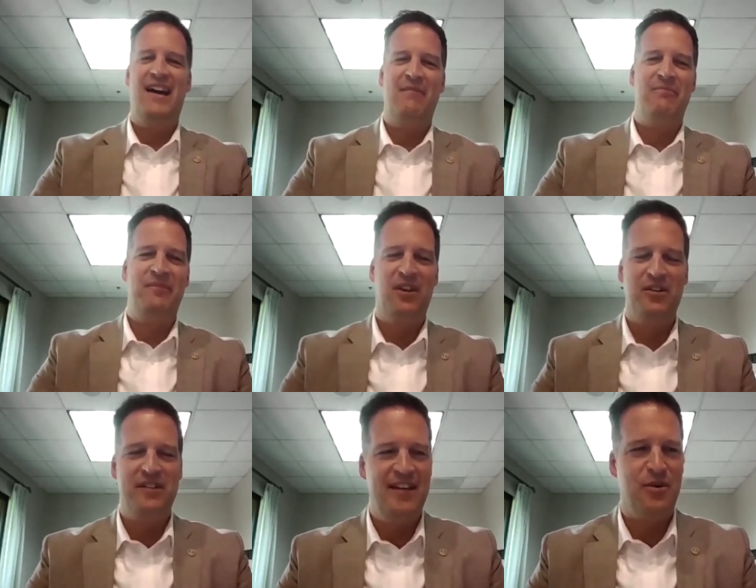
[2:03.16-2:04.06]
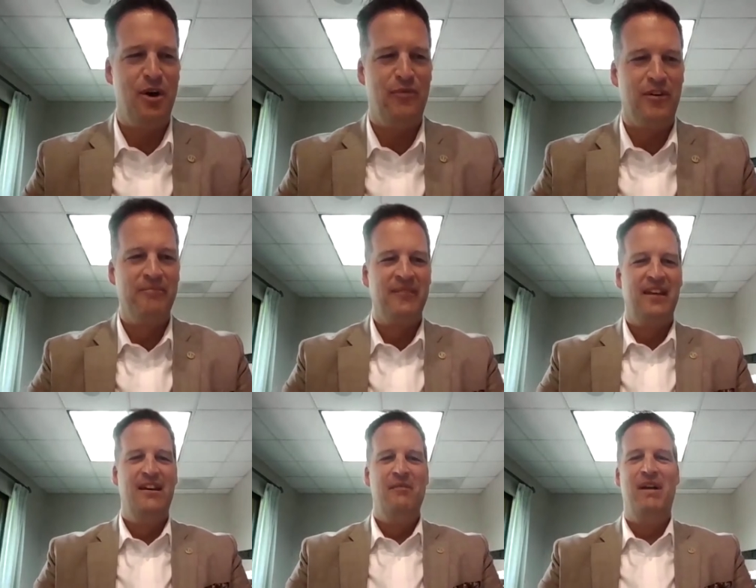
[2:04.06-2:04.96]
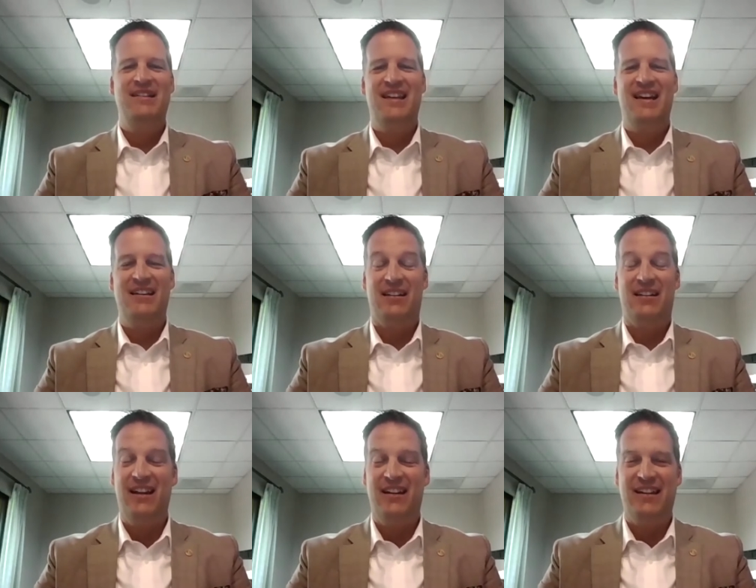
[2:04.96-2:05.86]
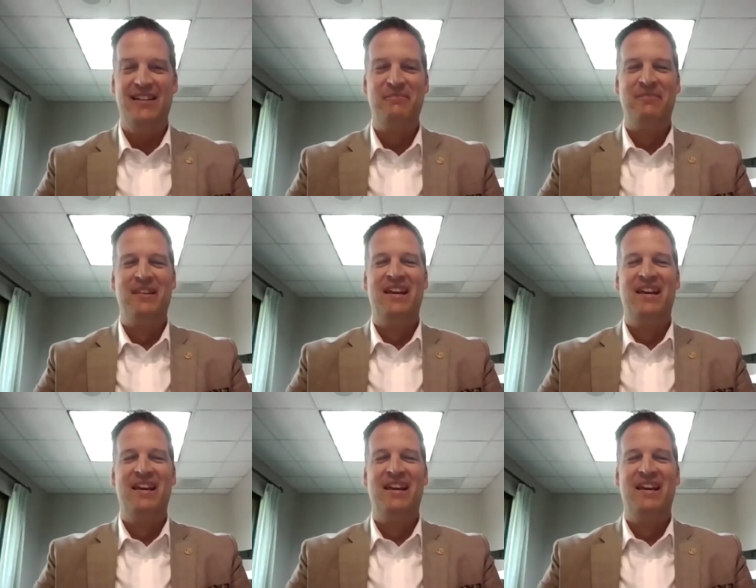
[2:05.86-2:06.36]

um, those days are over. But uh, the athletic days.